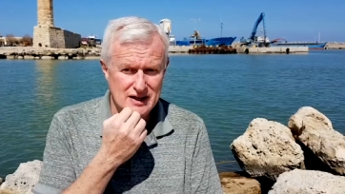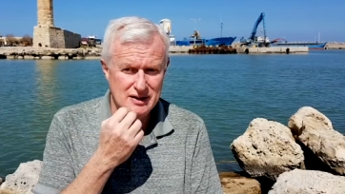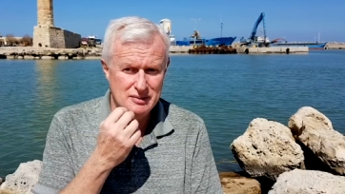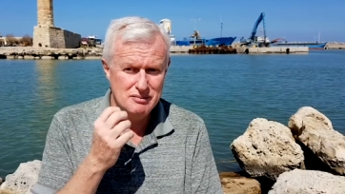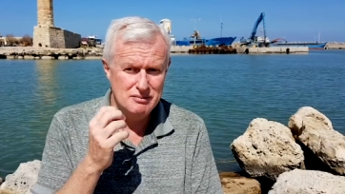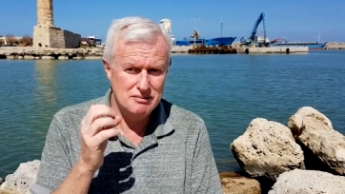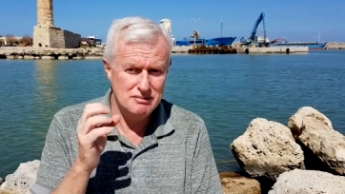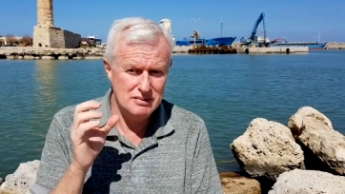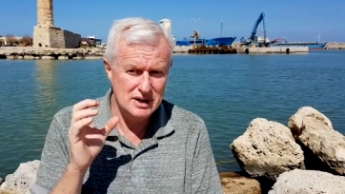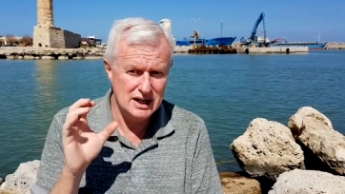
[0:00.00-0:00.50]

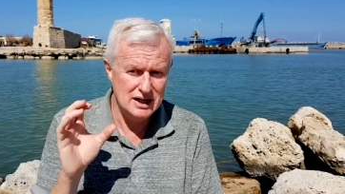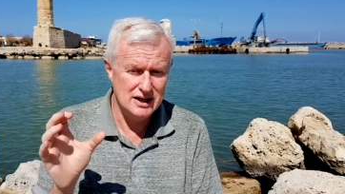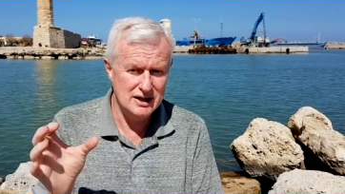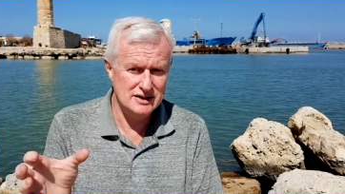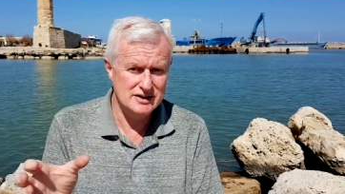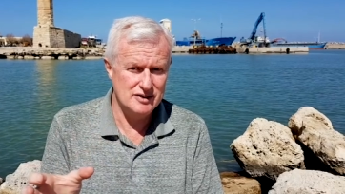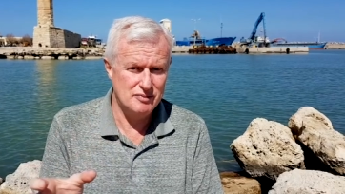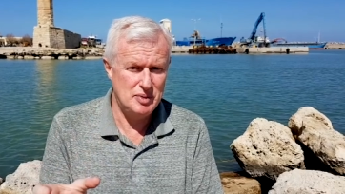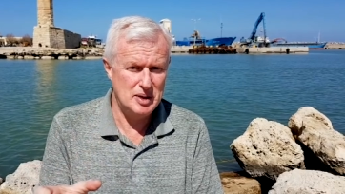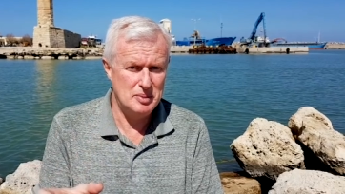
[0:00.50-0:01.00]

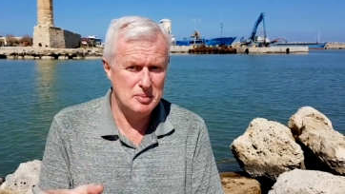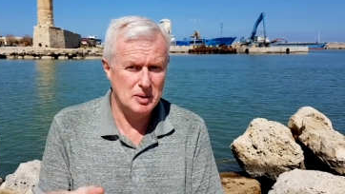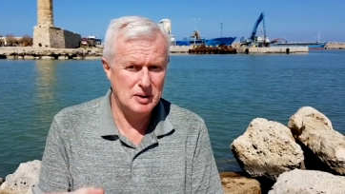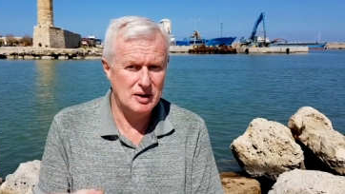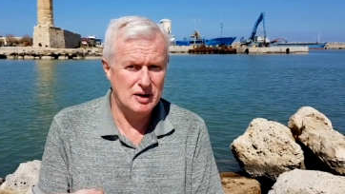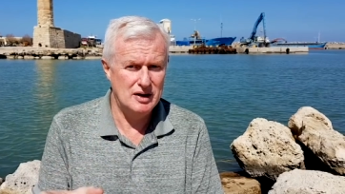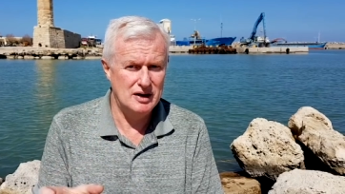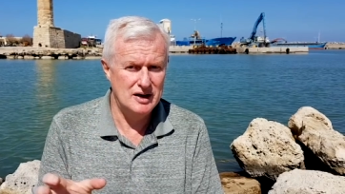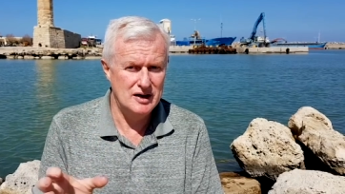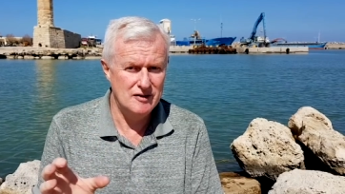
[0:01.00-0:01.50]
millions of people
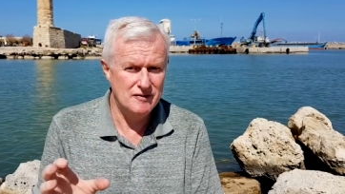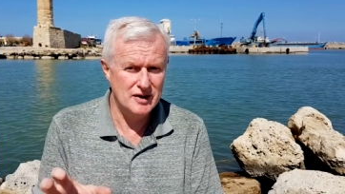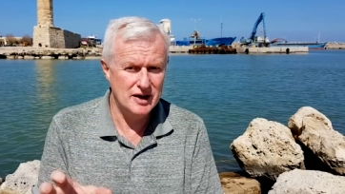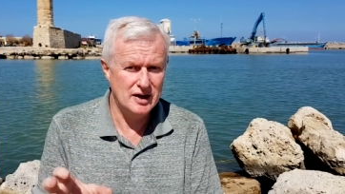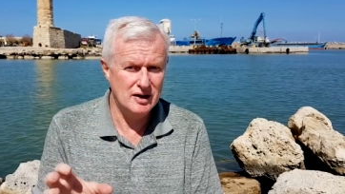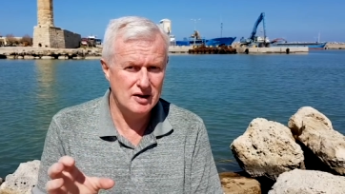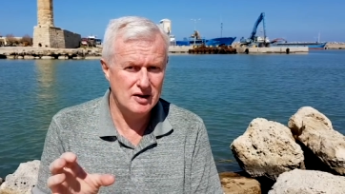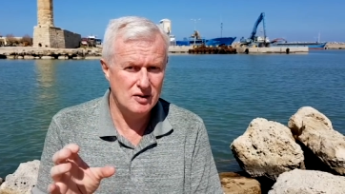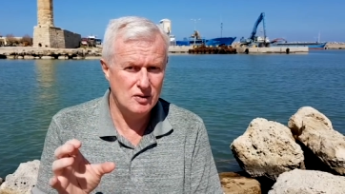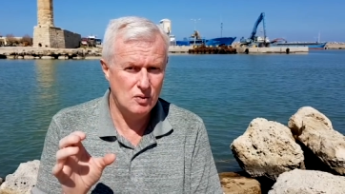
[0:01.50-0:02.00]
are
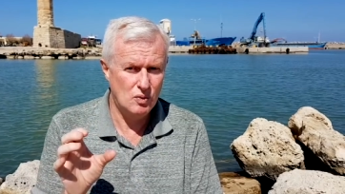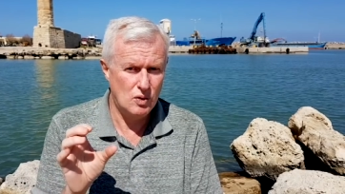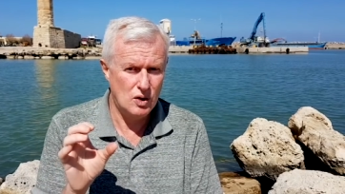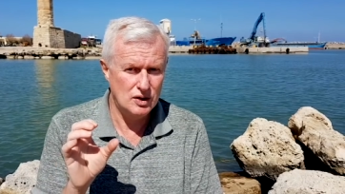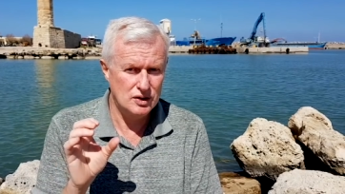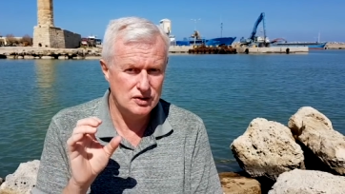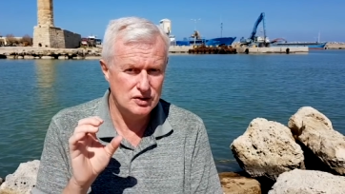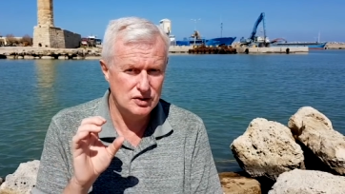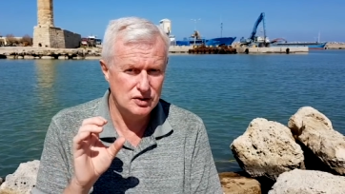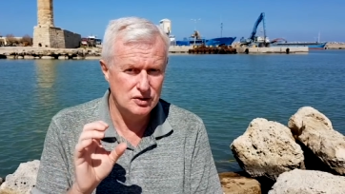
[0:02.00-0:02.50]
living
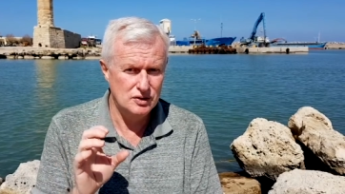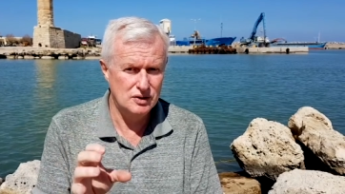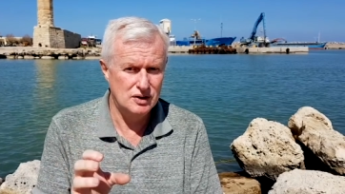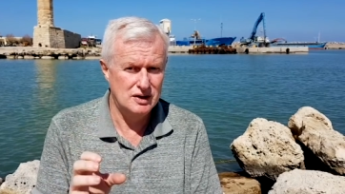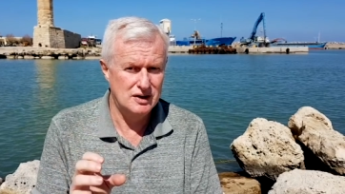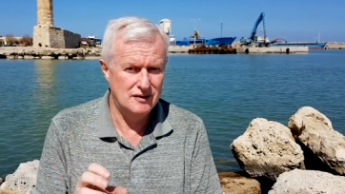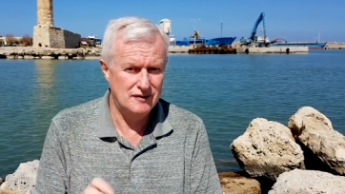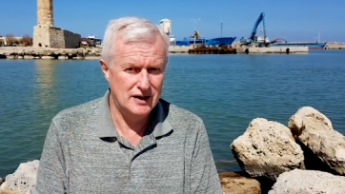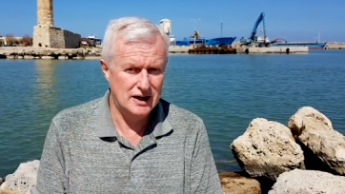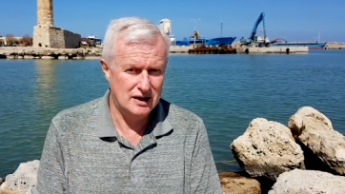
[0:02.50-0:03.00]
what you're
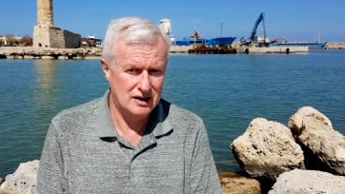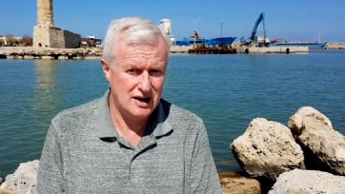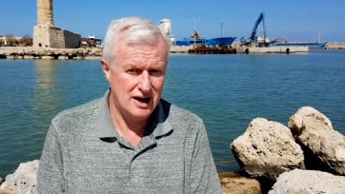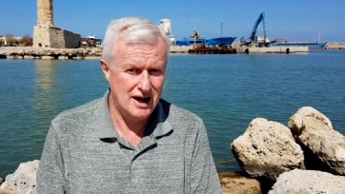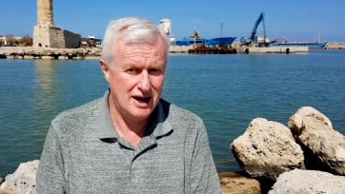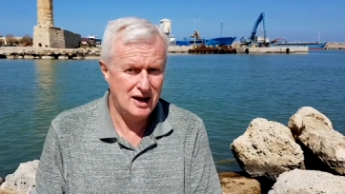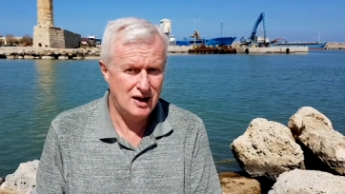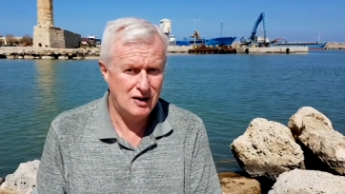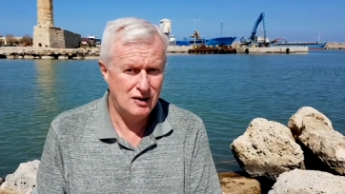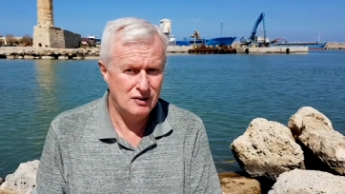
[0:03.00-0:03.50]
living
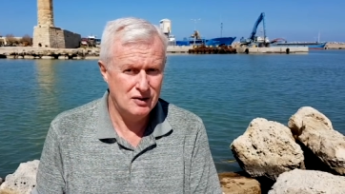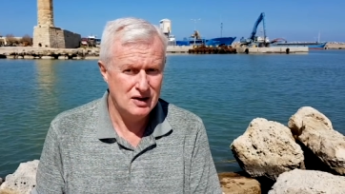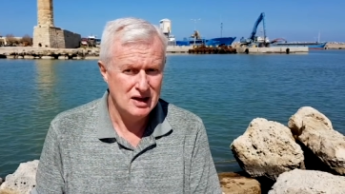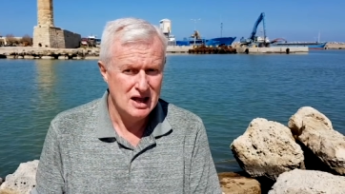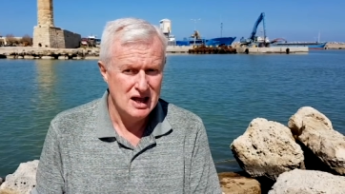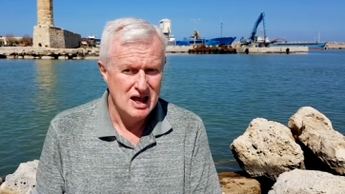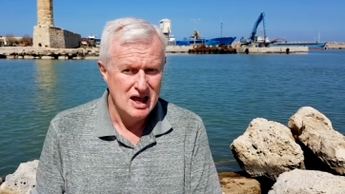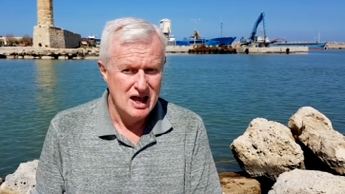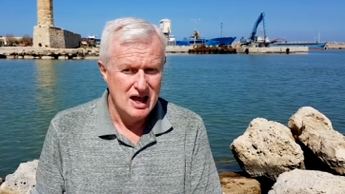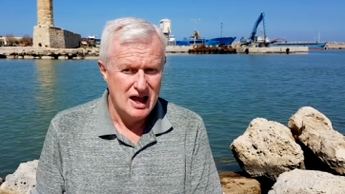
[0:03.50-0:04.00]
now,
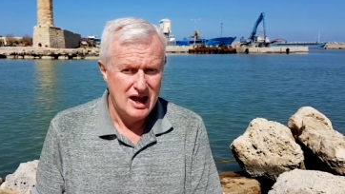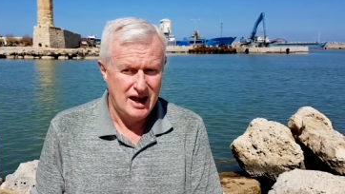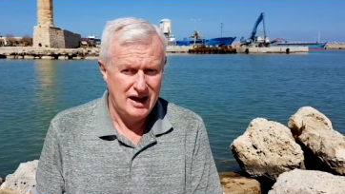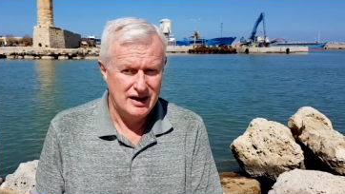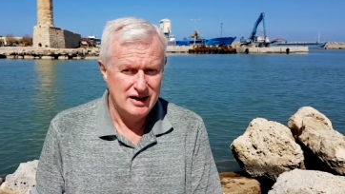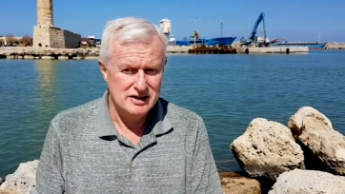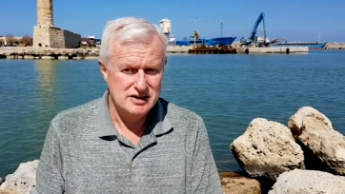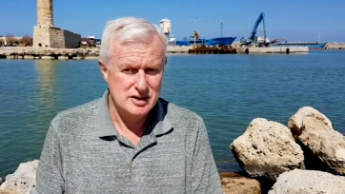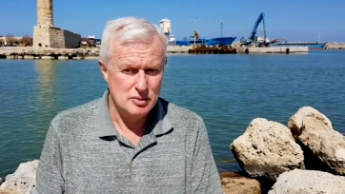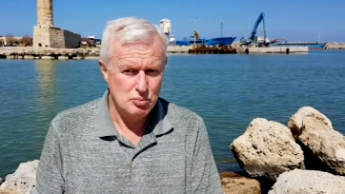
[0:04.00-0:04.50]

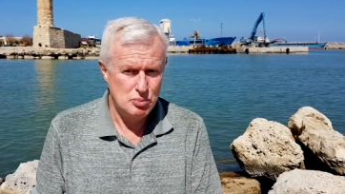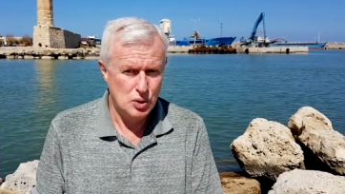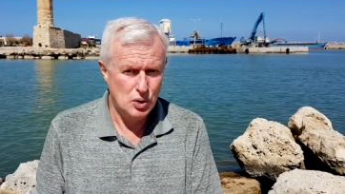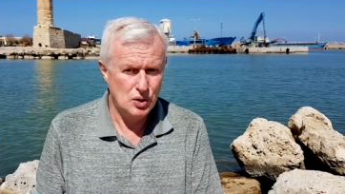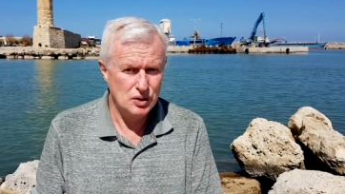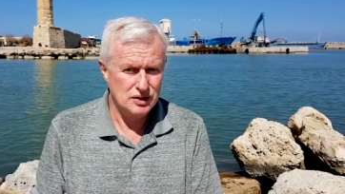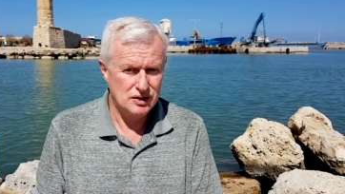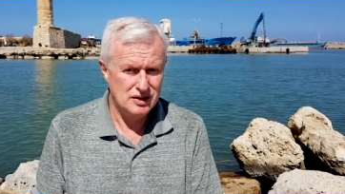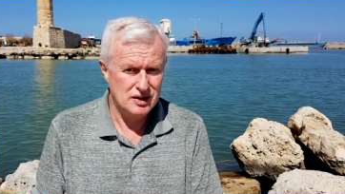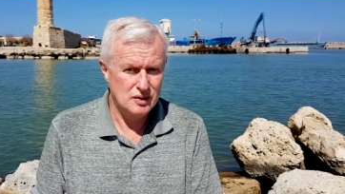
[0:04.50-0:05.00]
and it's
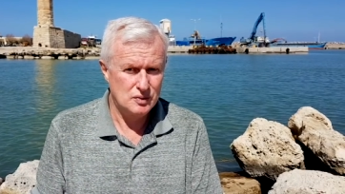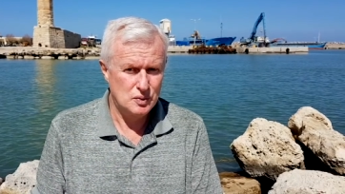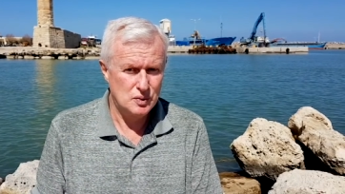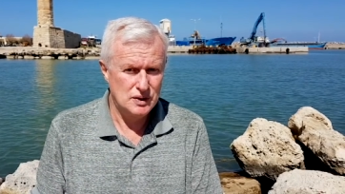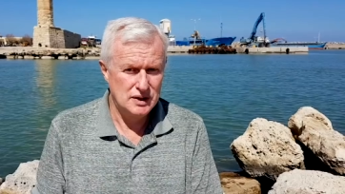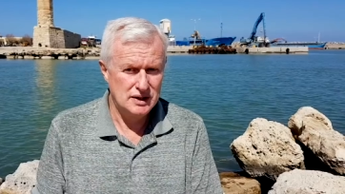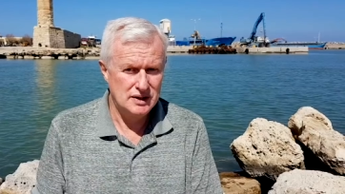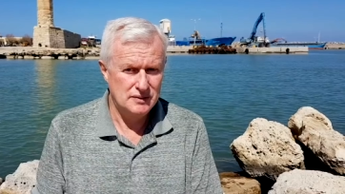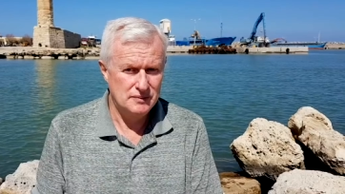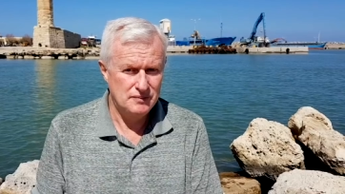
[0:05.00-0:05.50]
important that
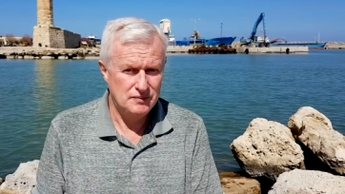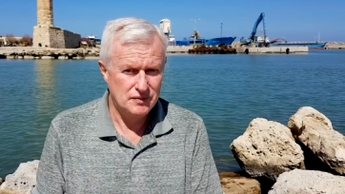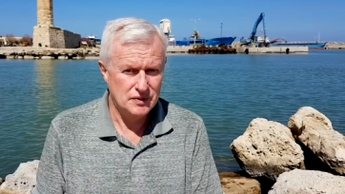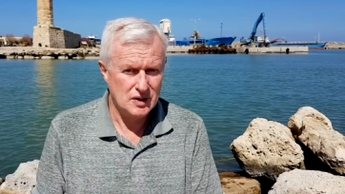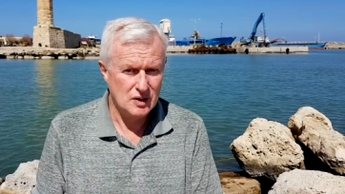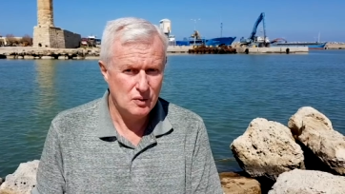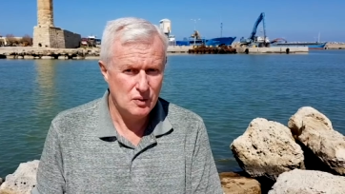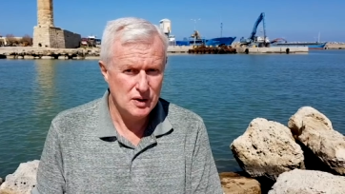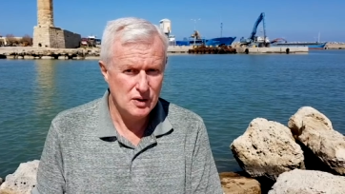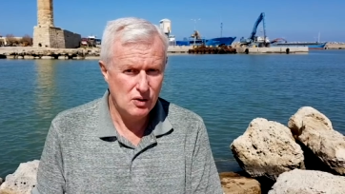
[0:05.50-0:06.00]
we
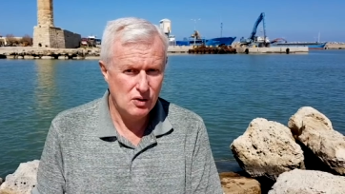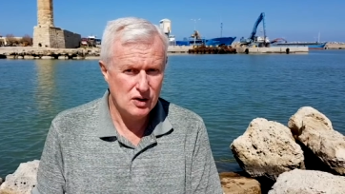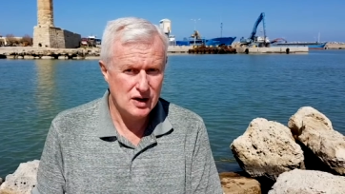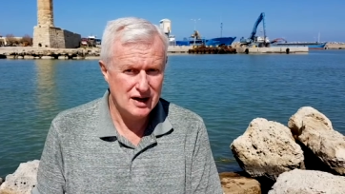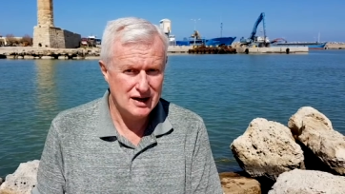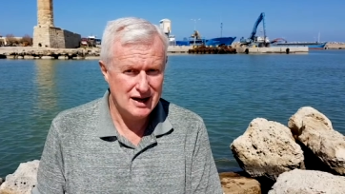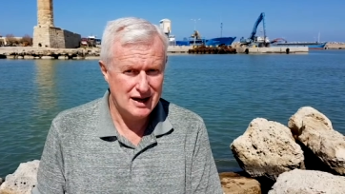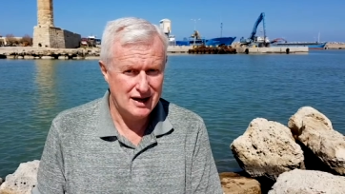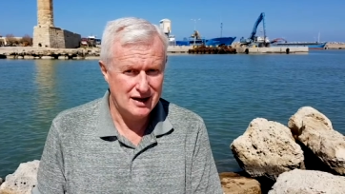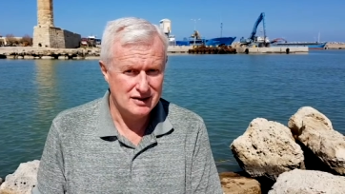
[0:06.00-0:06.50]
we all
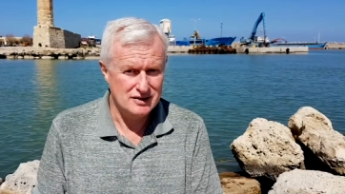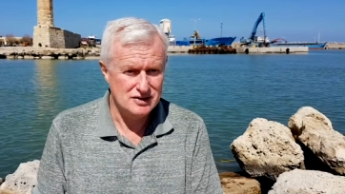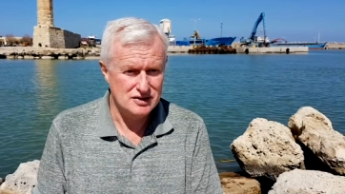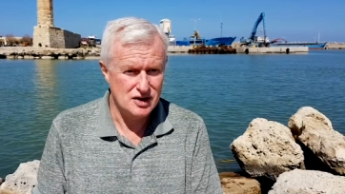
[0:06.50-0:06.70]
connect.